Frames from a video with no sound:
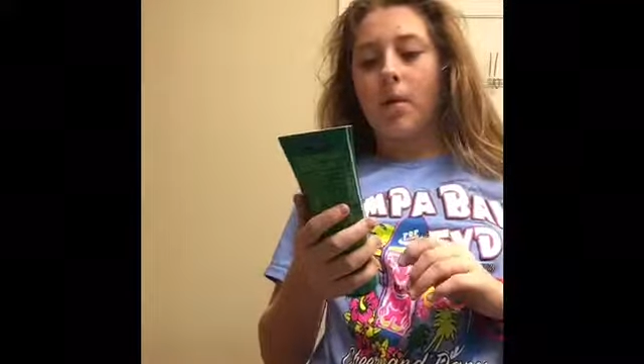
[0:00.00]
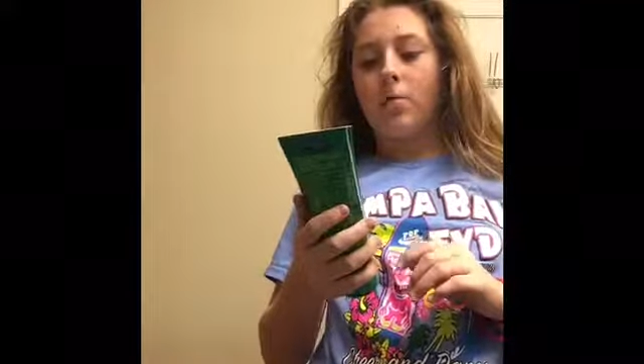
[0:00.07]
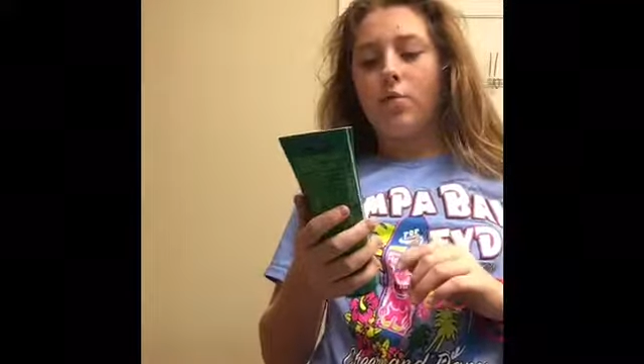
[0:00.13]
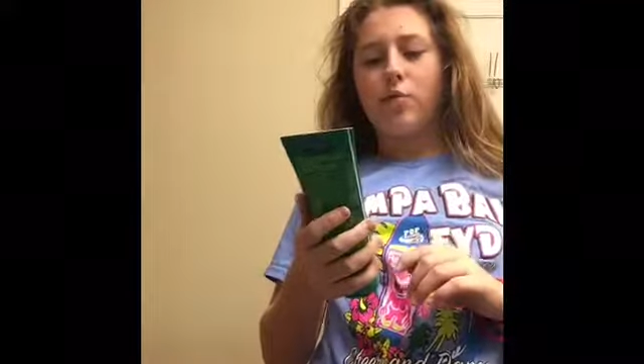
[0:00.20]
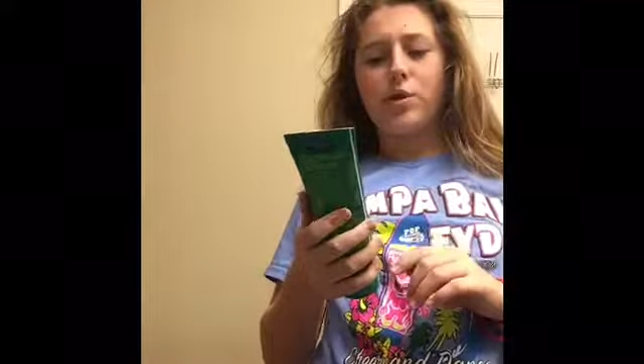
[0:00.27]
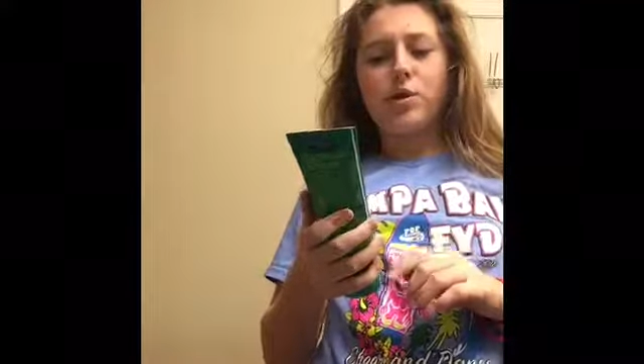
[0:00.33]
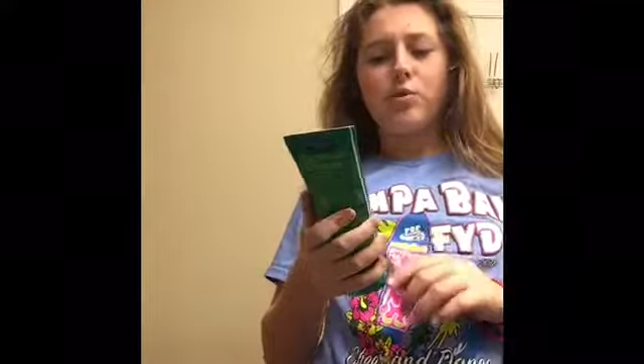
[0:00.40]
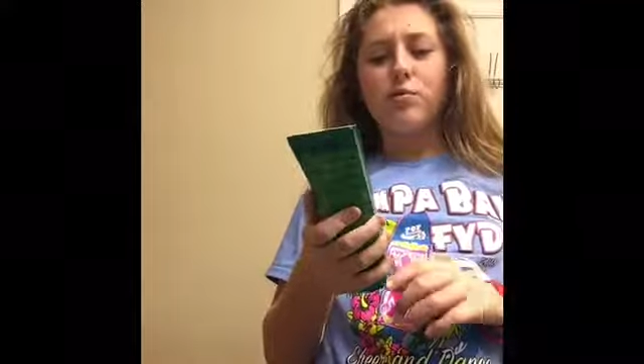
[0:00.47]

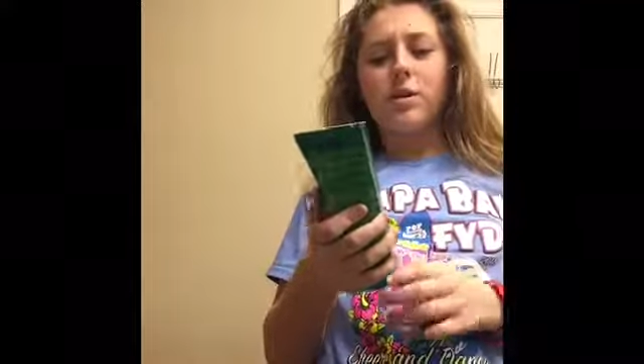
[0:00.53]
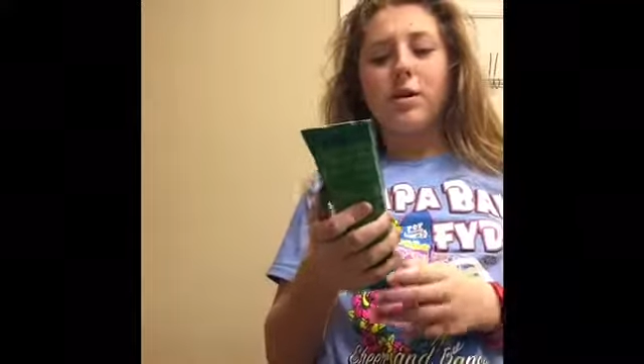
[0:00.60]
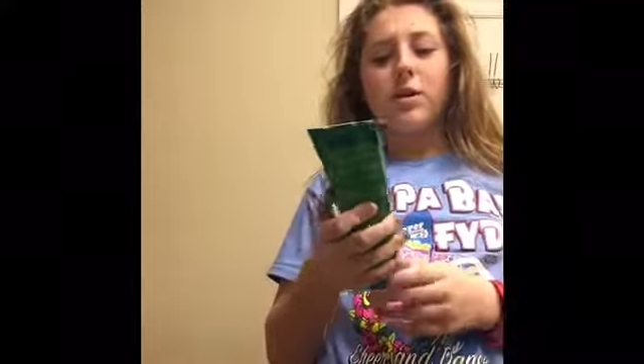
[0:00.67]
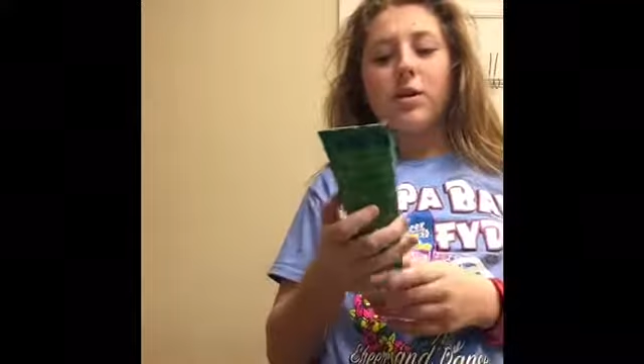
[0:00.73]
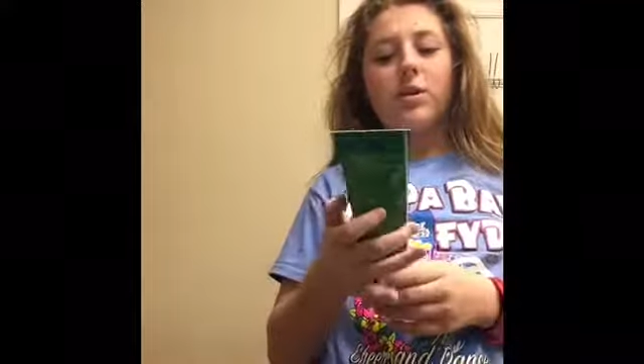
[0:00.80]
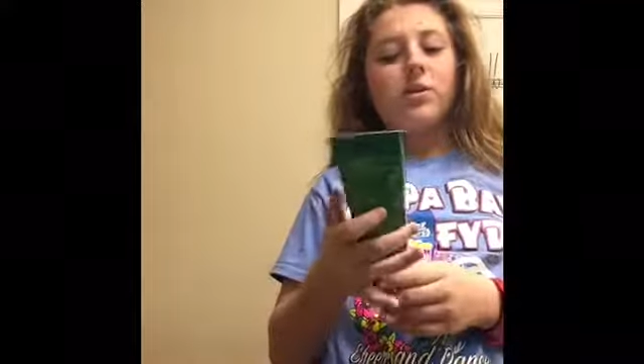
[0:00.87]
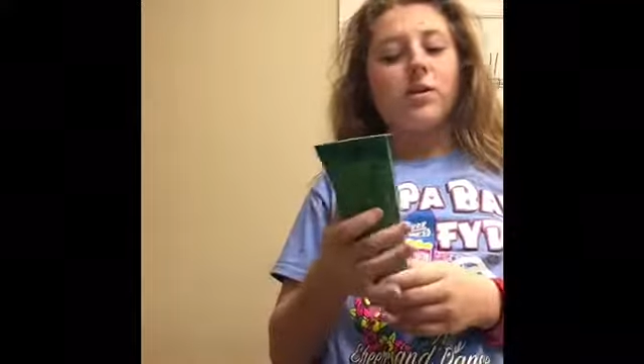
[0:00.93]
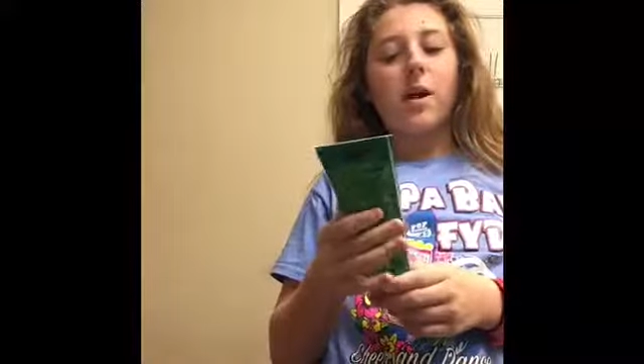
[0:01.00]

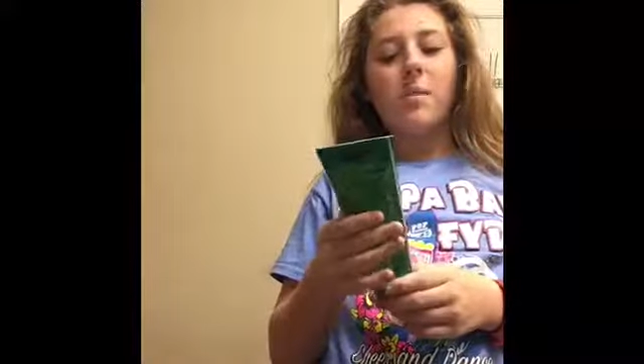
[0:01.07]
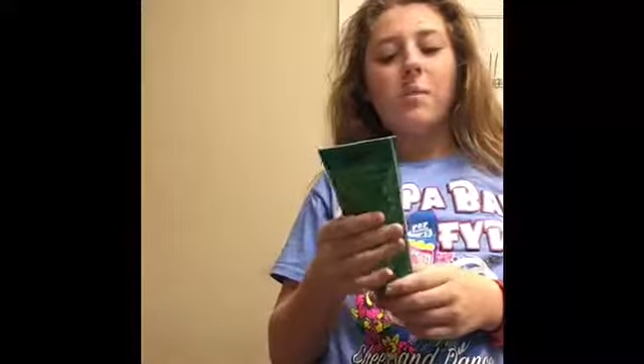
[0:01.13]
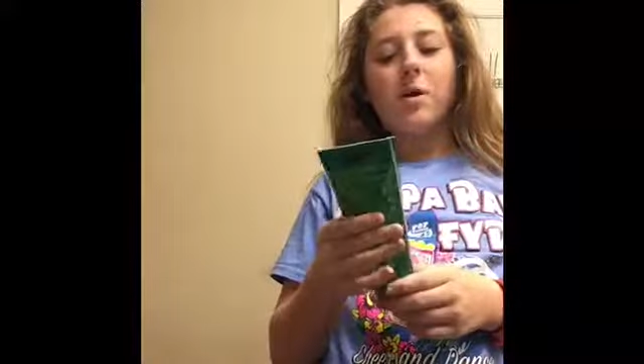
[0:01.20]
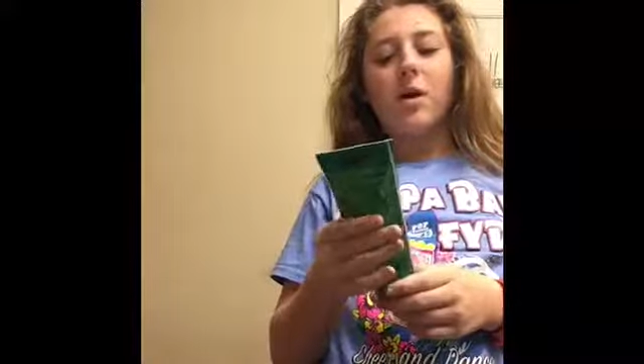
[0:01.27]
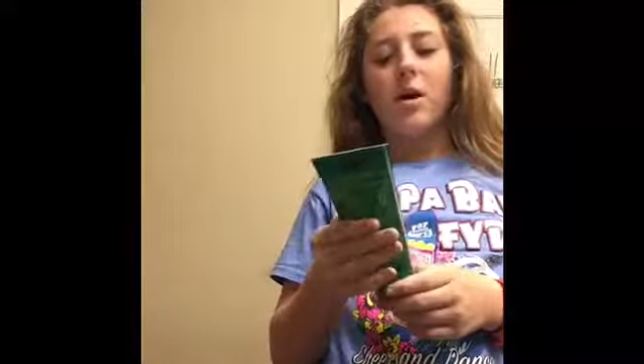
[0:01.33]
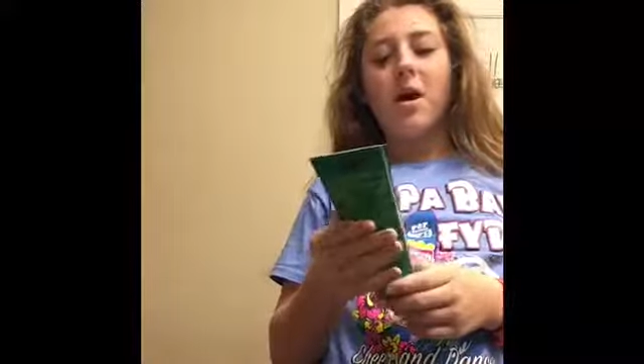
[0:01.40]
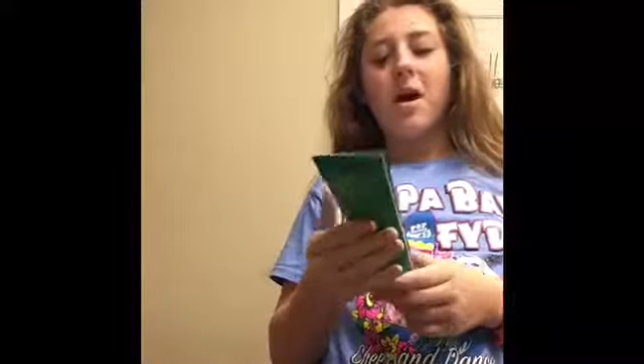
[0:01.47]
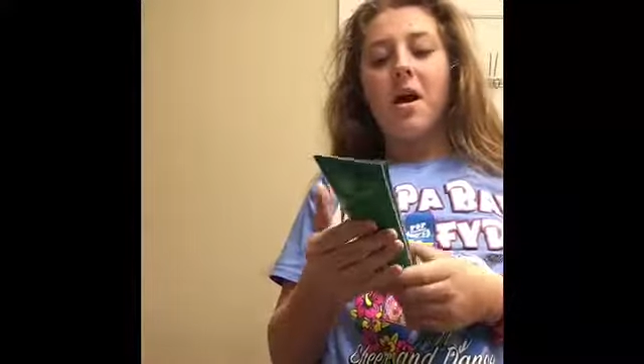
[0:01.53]
Renewing
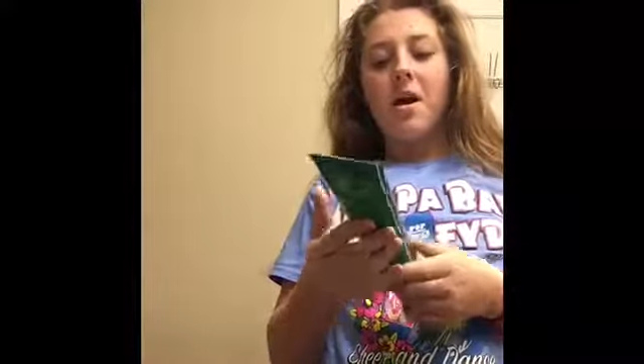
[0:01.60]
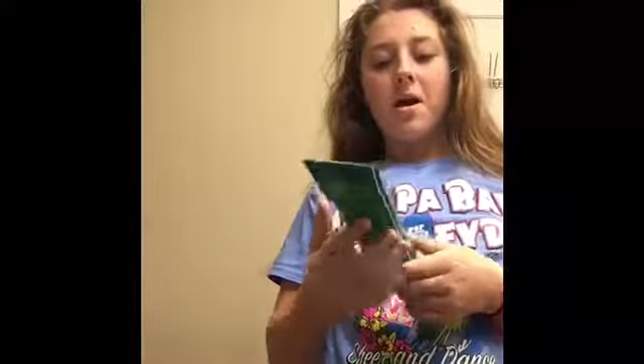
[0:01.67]
Cucumber